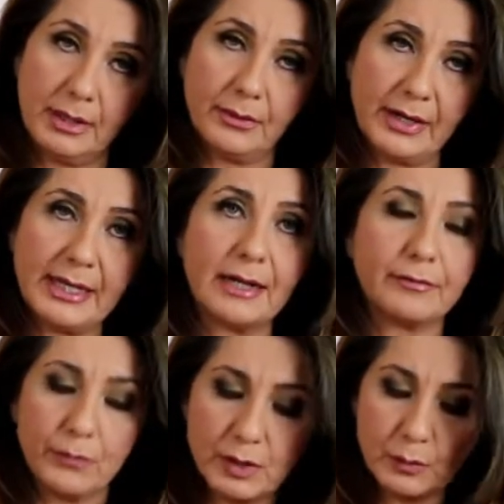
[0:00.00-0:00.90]
Iranian
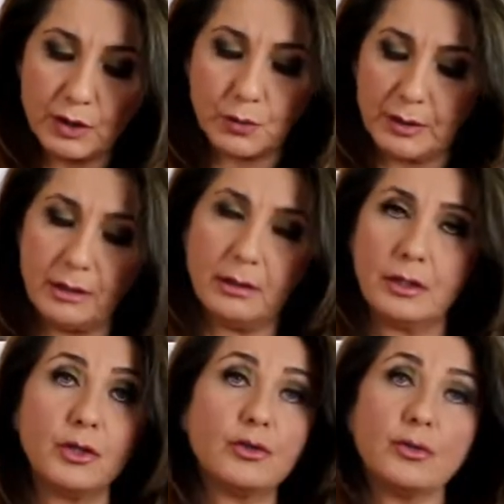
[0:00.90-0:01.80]
foods, which we
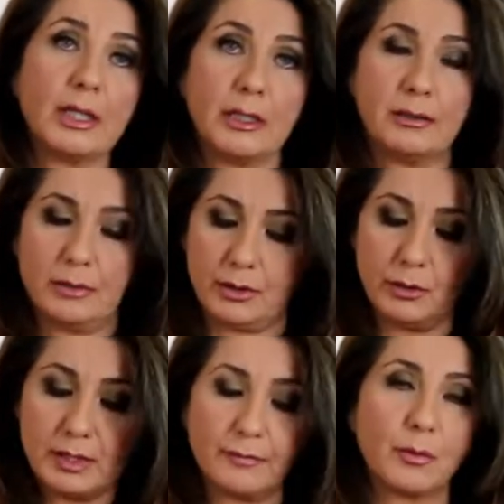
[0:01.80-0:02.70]
usually
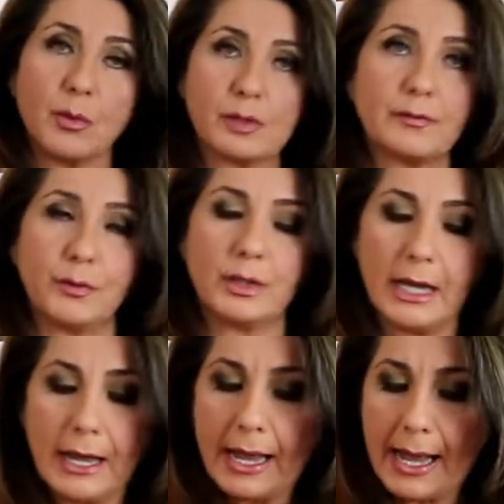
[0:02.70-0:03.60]
use it for most food.
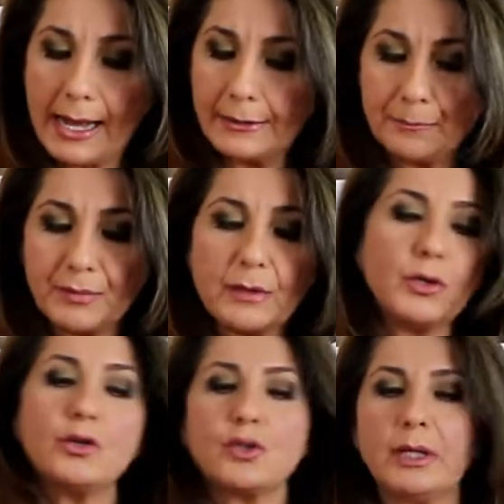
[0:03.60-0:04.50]
And
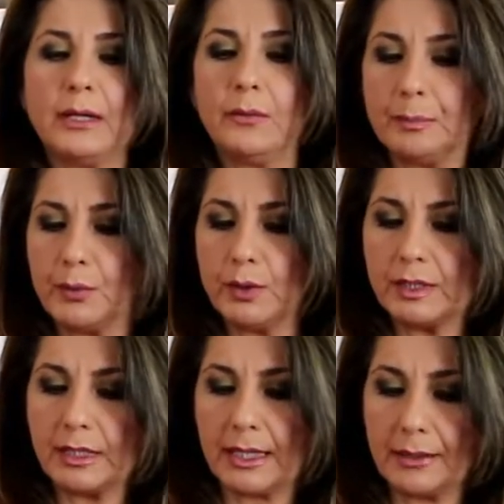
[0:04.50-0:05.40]
usually we
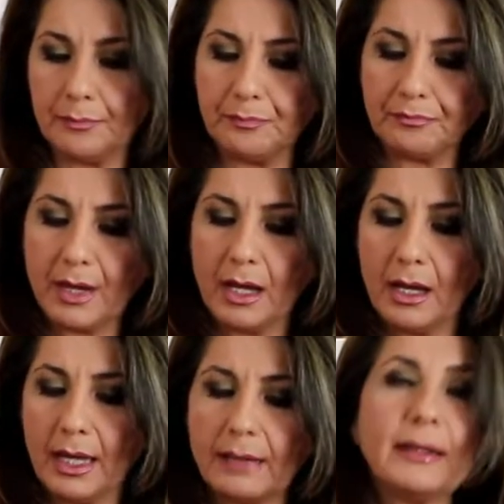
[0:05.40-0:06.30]
put
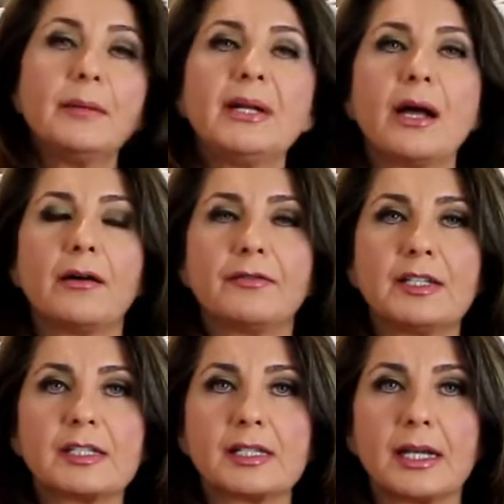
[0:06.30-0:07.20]
a little bit of
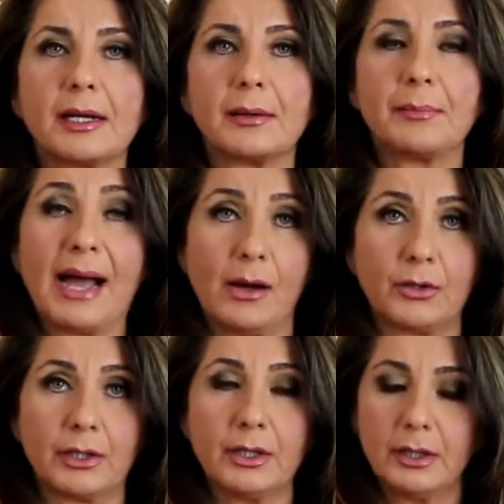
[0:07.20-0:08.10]
this
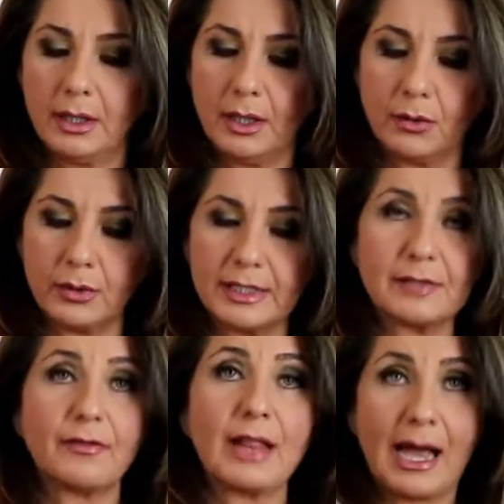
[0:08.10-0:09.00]
powder or
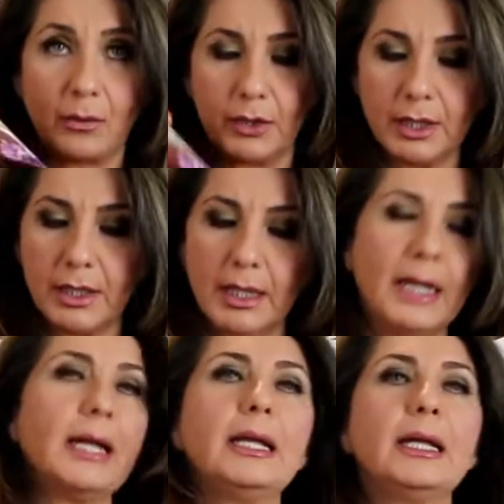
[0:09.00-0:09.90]
this flour
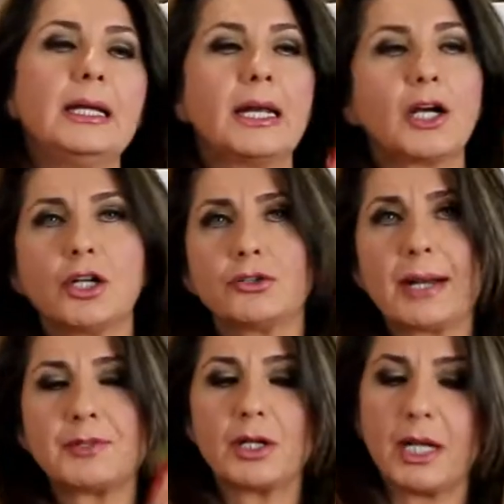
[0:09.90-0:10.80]
in a
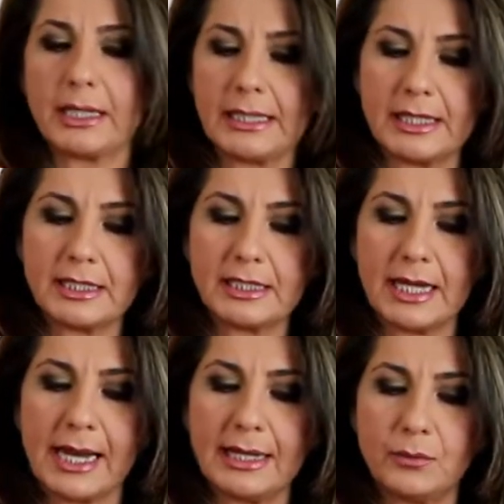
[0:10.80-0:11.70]
contraption like this,
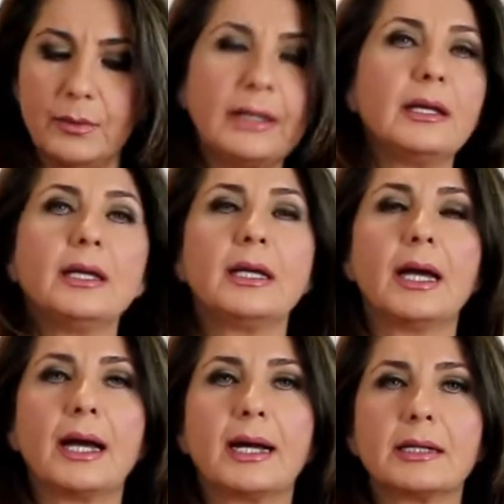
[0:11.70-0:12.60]
and we
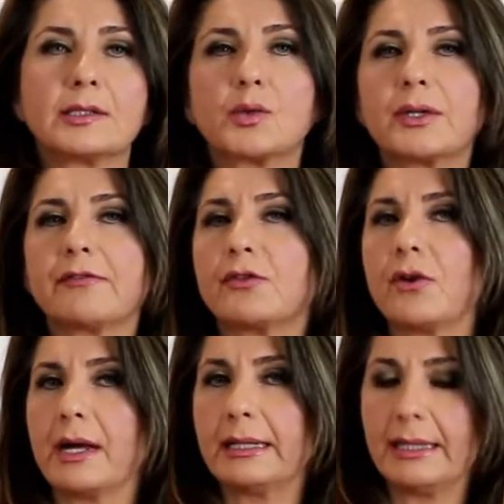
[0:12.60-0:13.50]
sort of
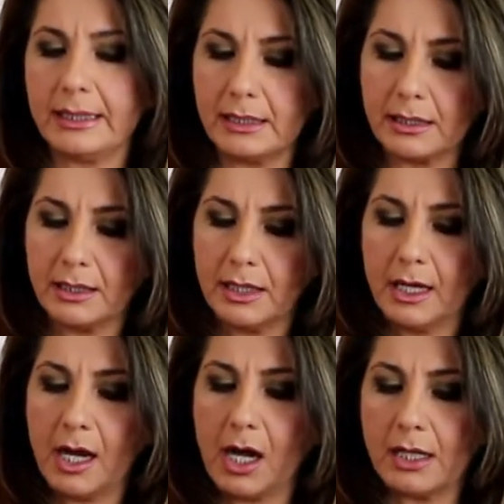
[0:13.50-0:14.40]
grind it
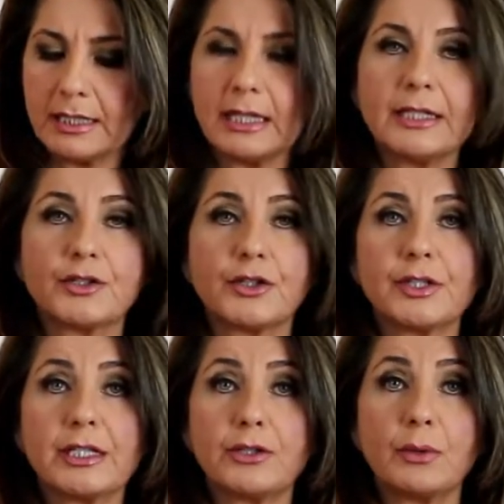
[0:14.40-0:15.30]
until it
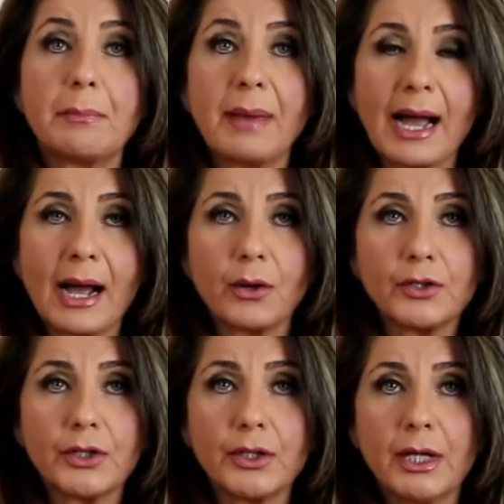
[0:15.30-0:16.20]
turns into a
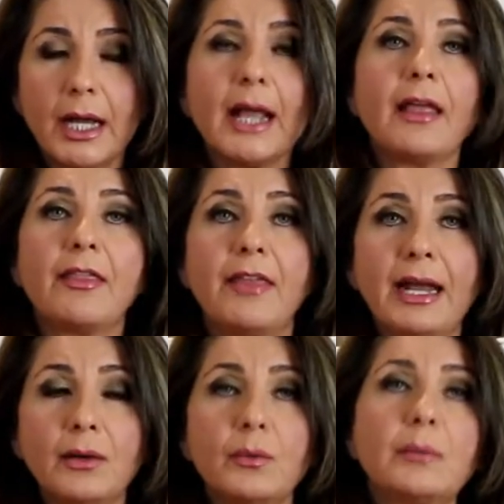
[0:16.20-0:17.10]
powder.
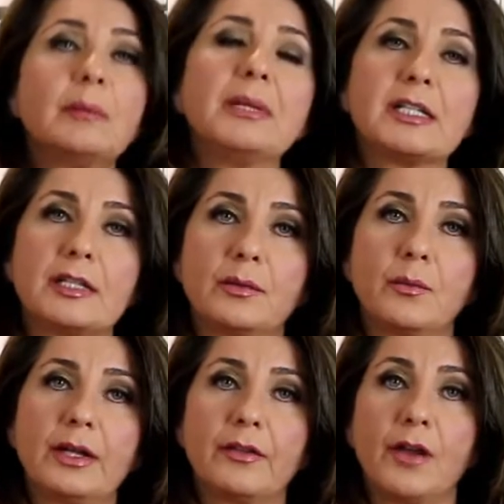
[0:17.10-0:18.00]
Then we will mix it
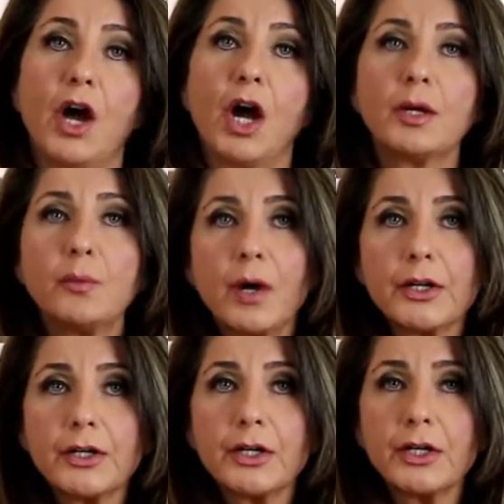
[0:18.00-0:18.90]
with hot
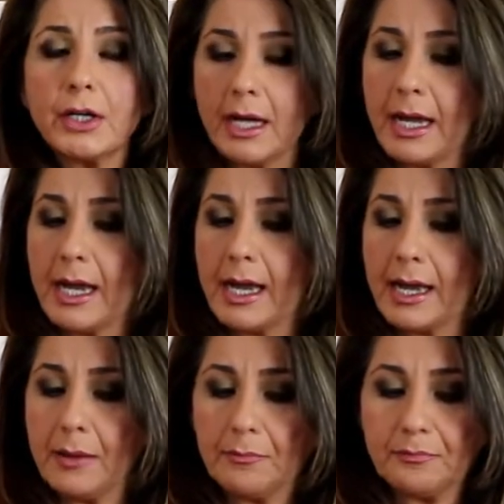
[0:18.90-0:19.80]
water,
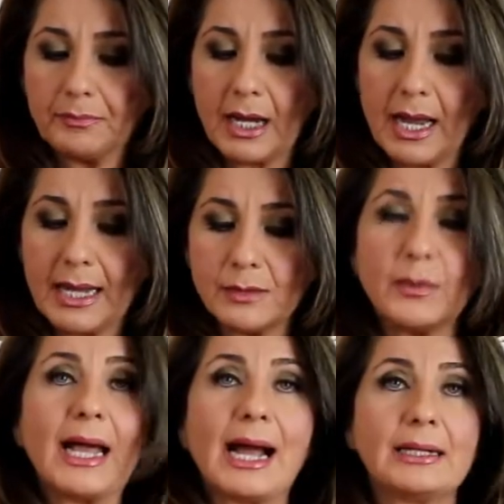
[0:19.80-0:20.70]
and
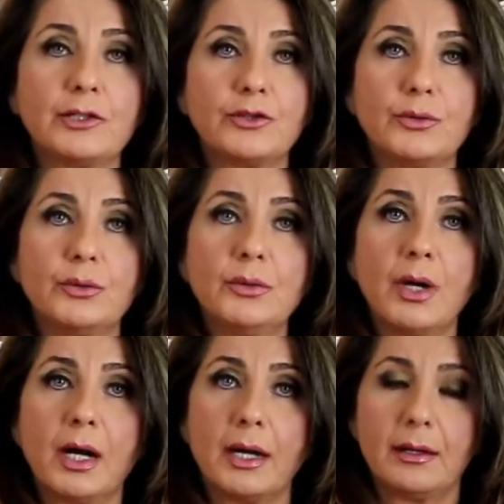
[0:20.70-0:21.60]
we add it to
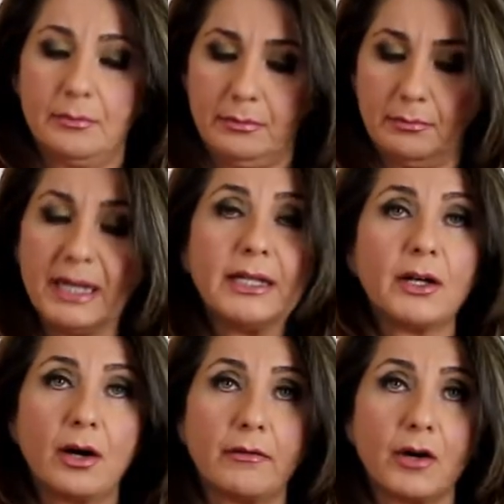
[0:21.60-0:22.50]
many
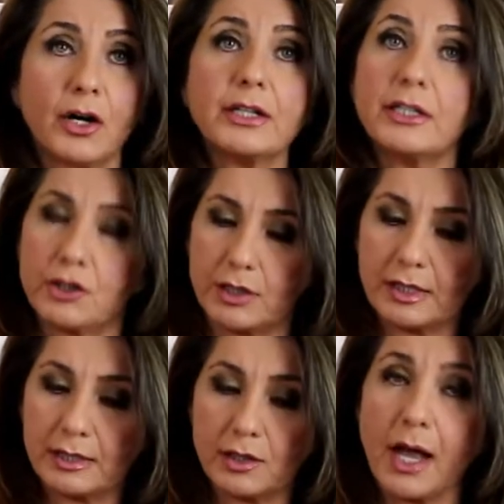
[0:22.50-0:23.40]
of our dishes.
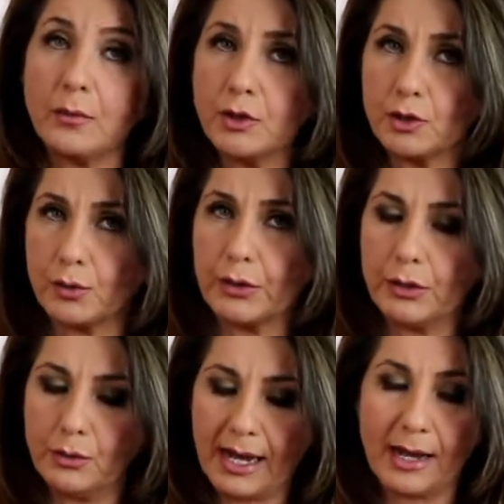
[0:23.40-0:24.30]
So I will show
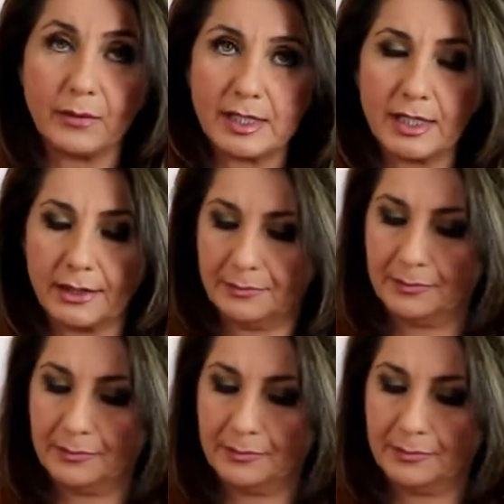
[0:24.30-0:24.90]
you how it's done.